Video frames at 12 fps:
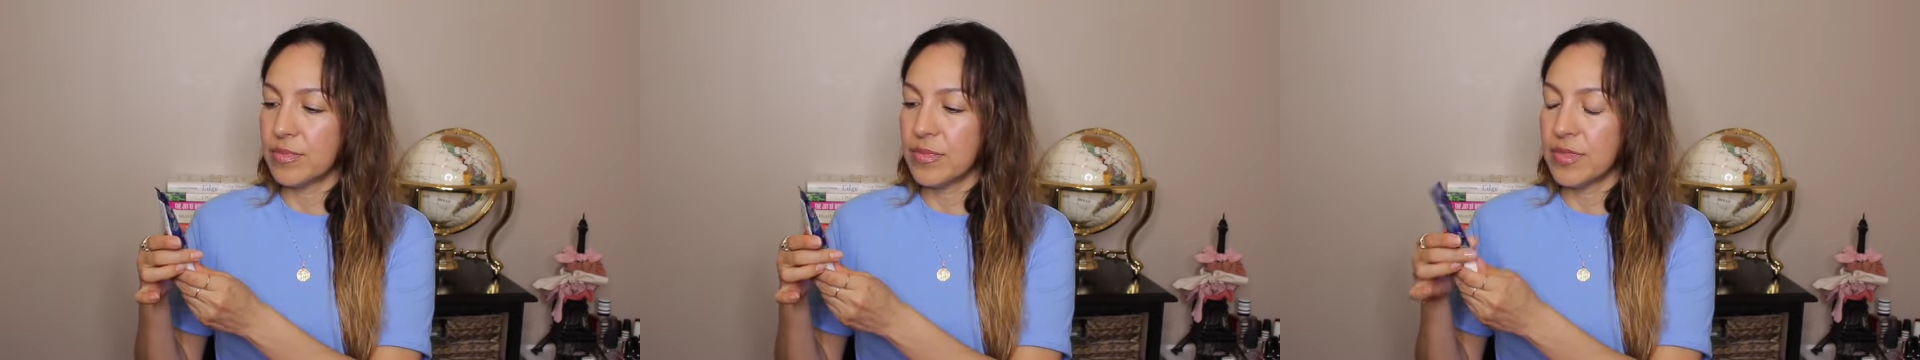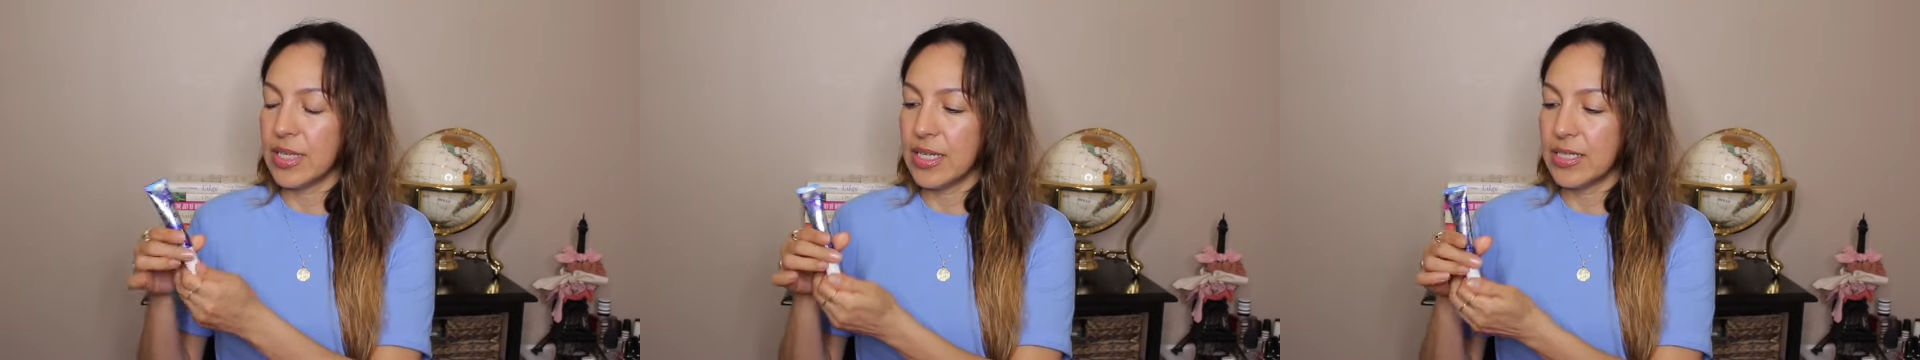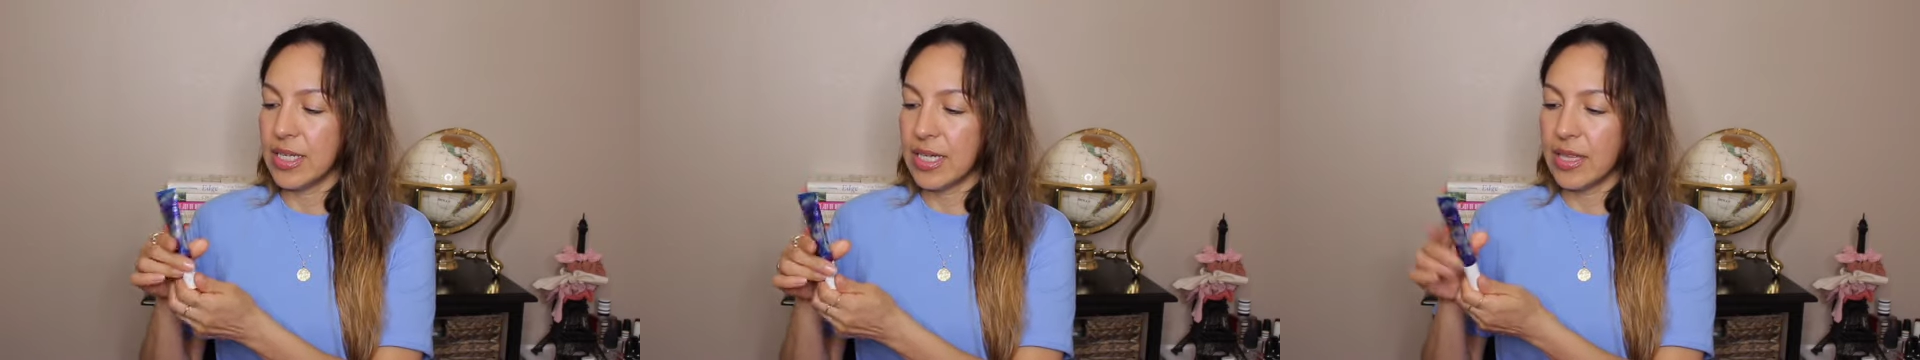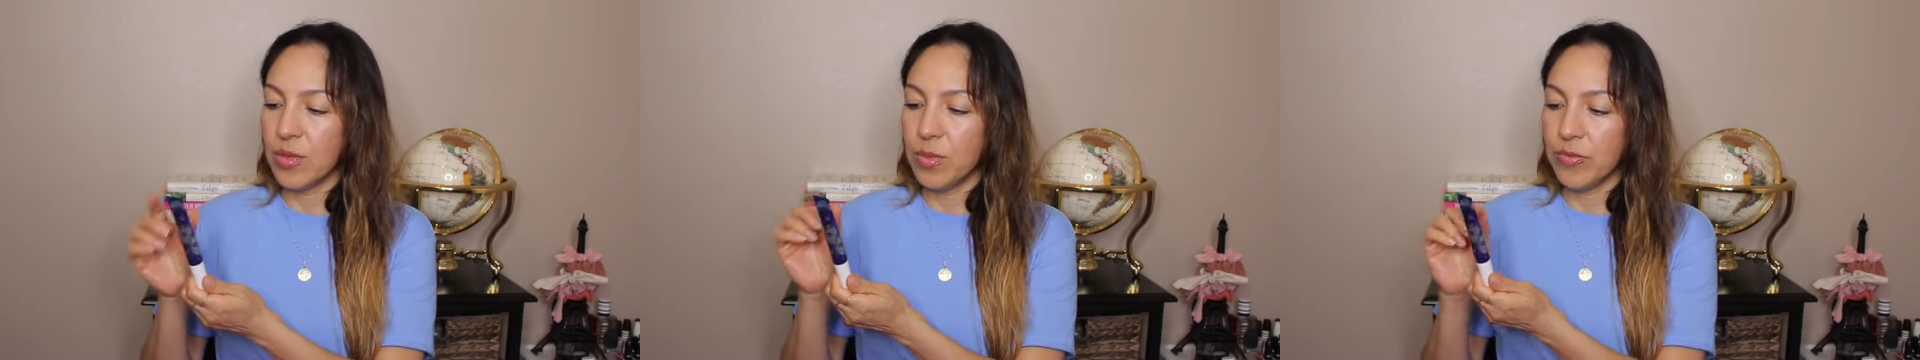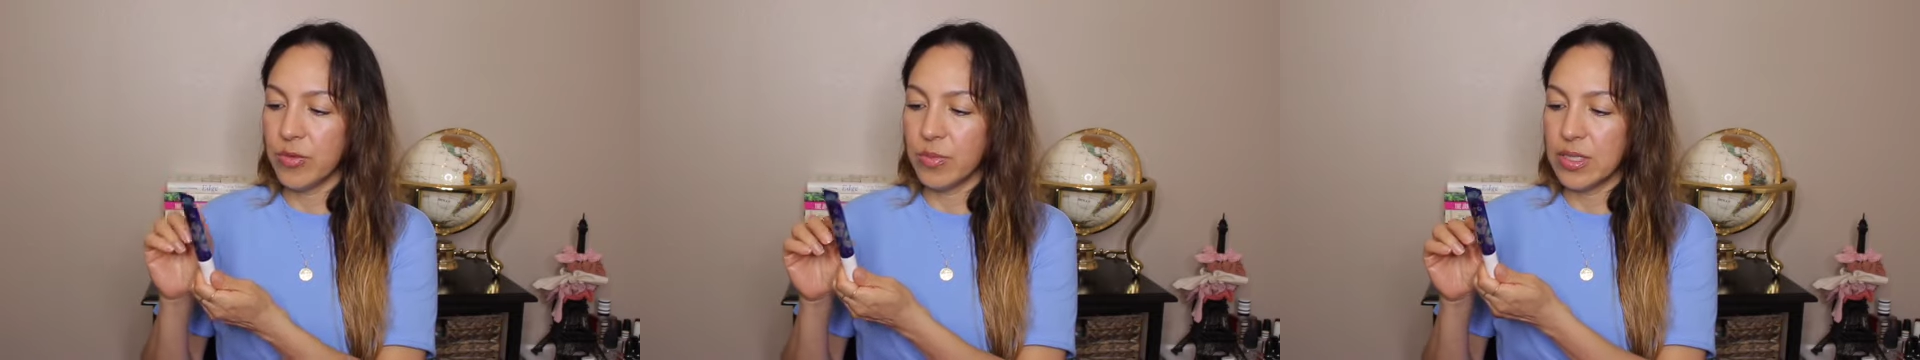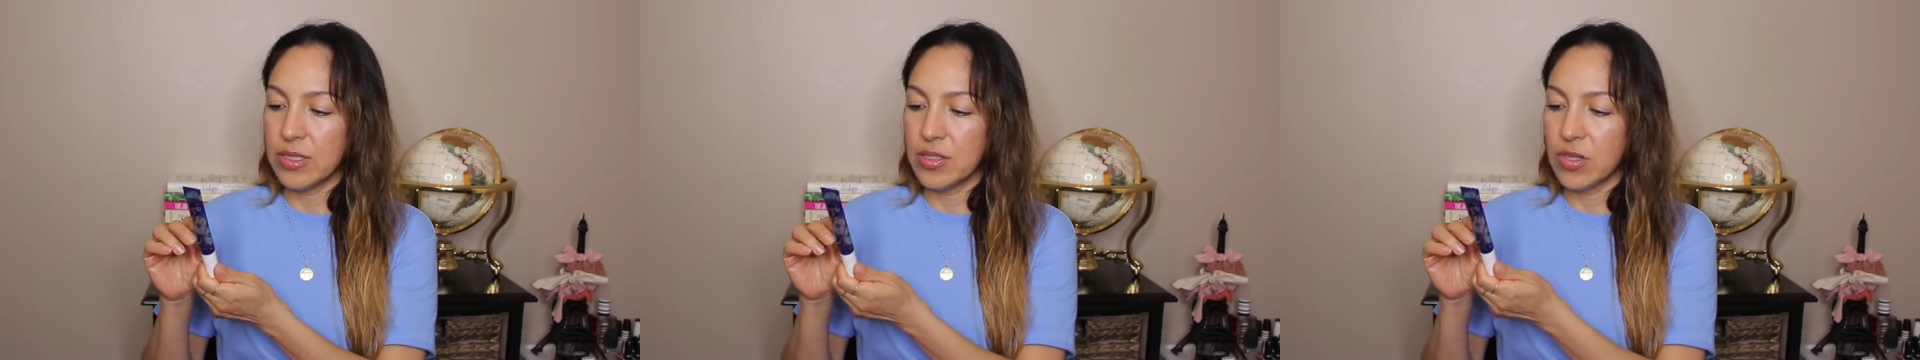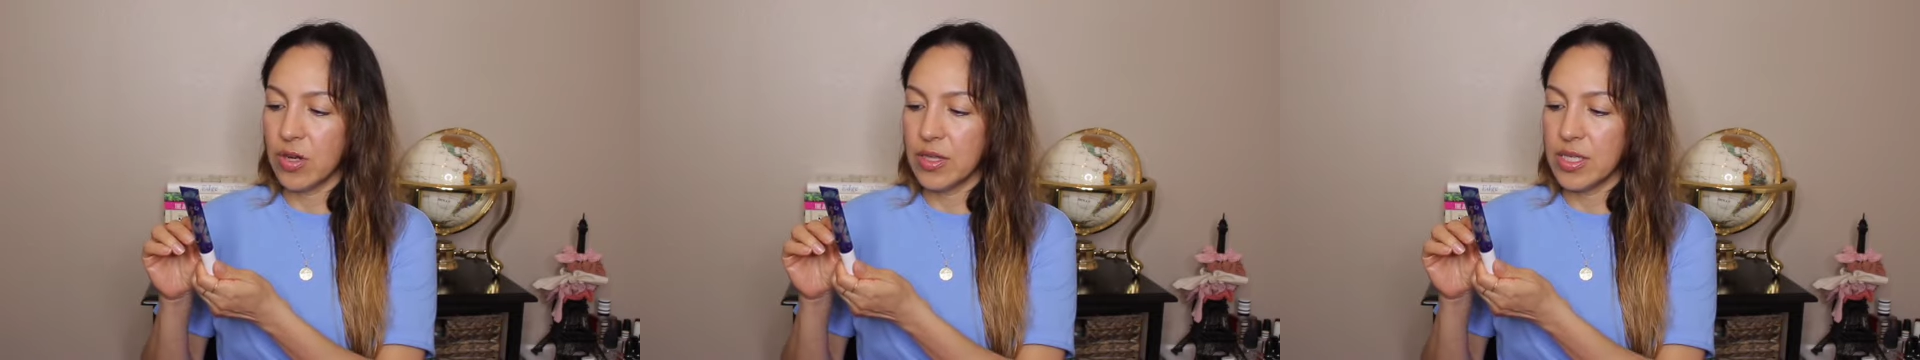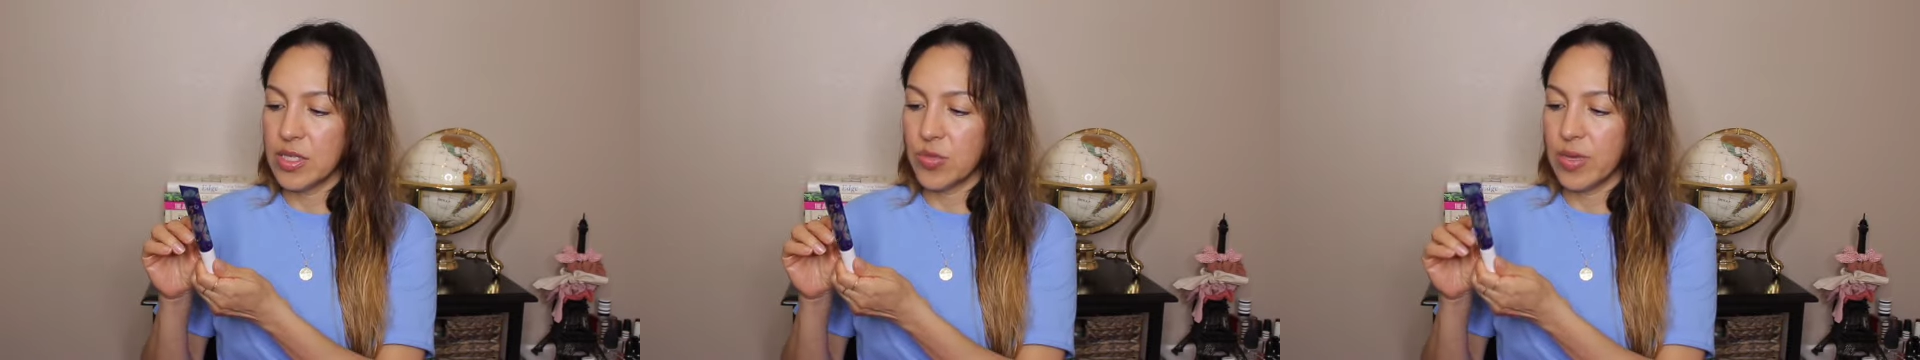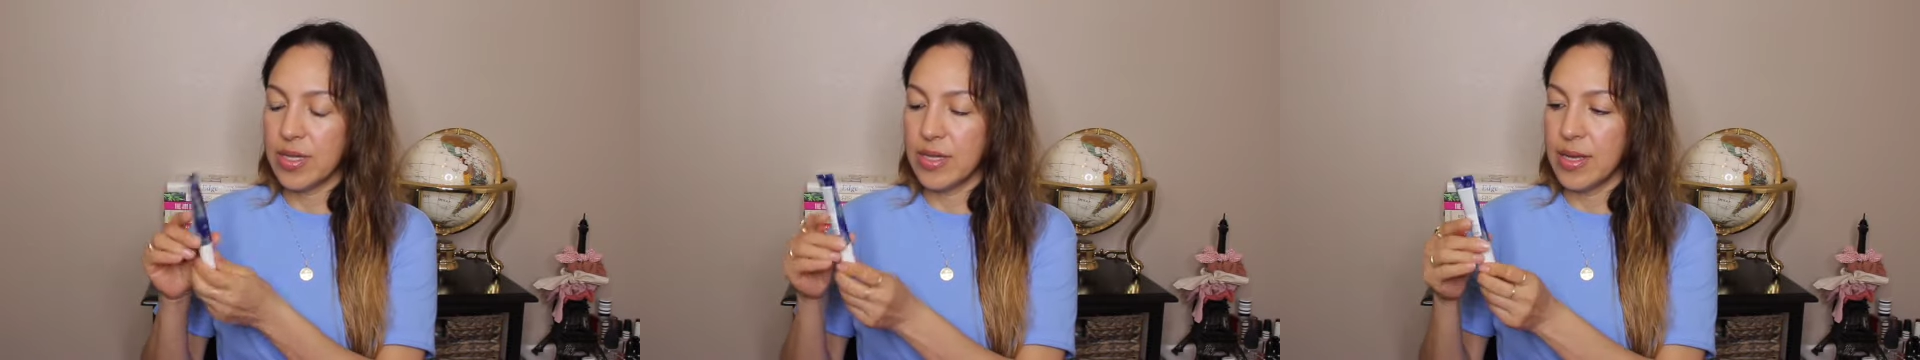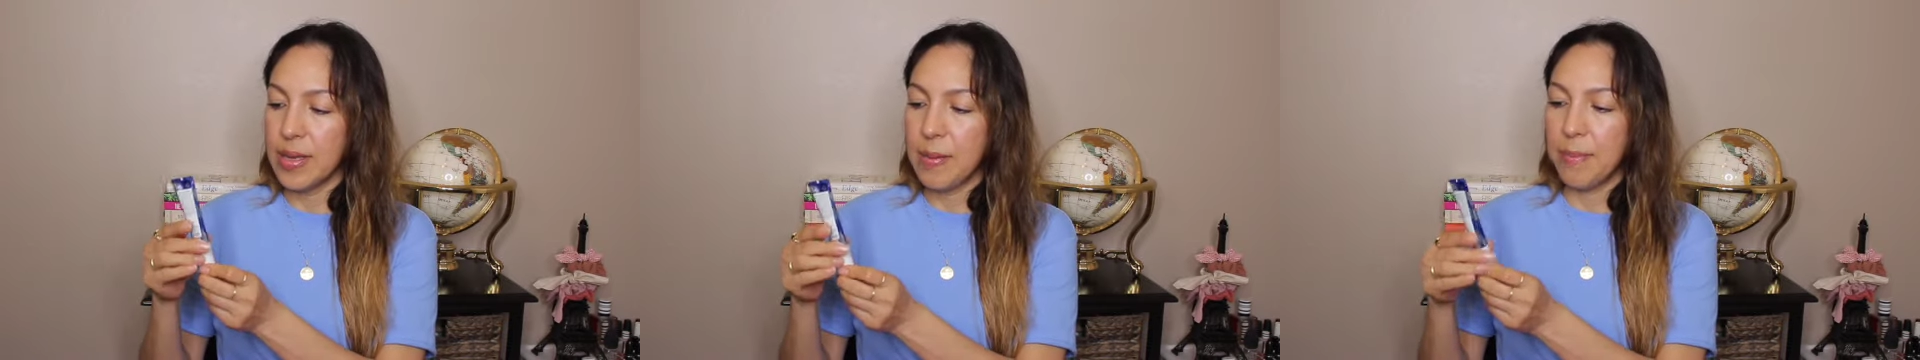it's gonna take a little bit for me to start this one,